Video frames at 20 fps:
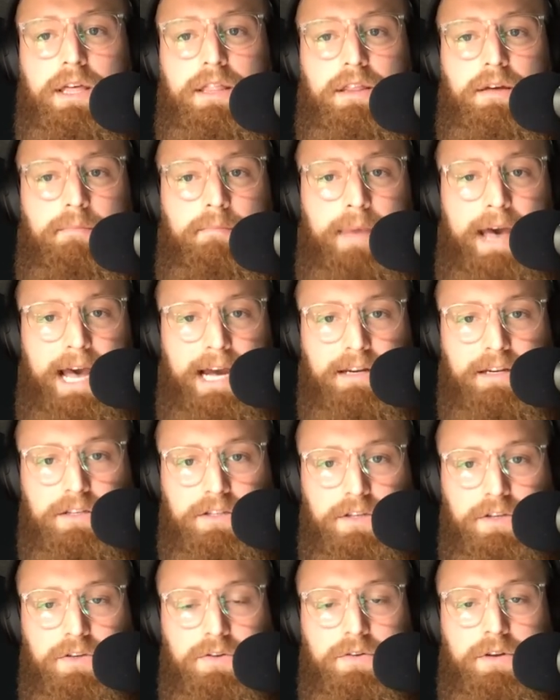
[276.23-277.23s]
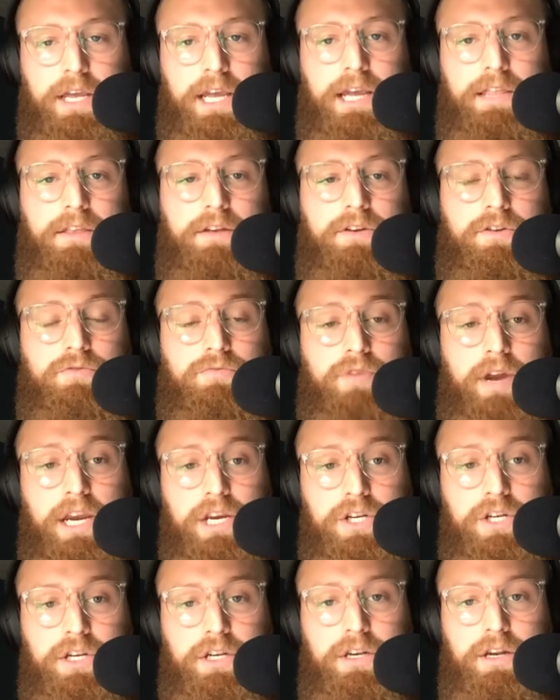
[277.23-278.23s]
the magnitude and the
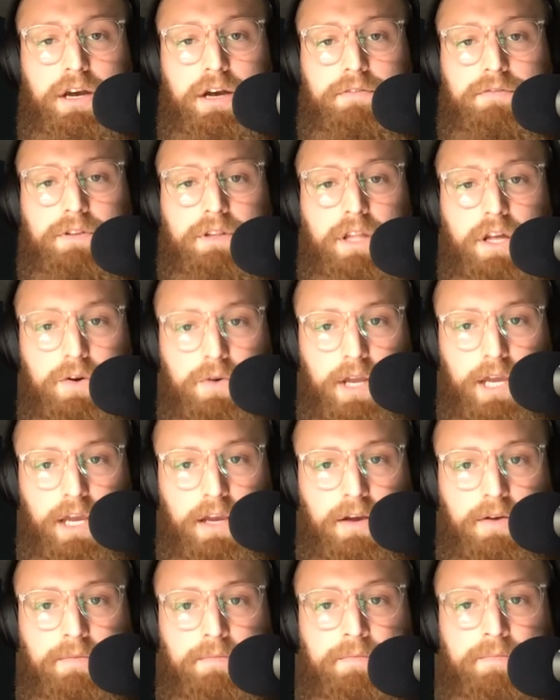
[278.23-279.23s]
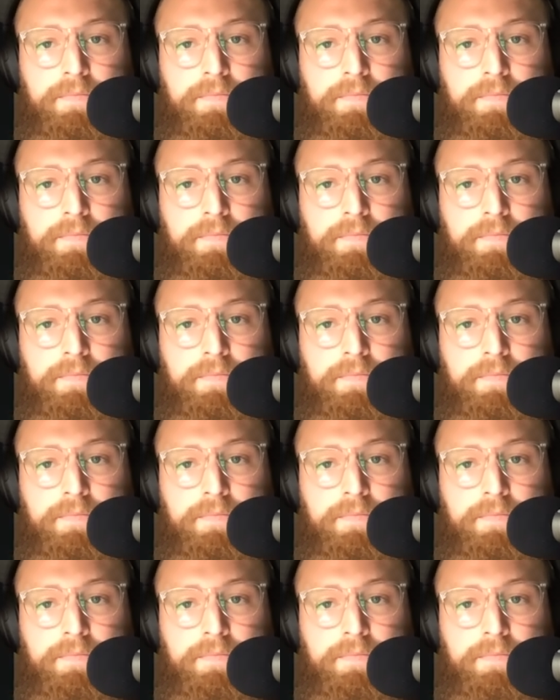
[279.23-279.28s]
duration of loading,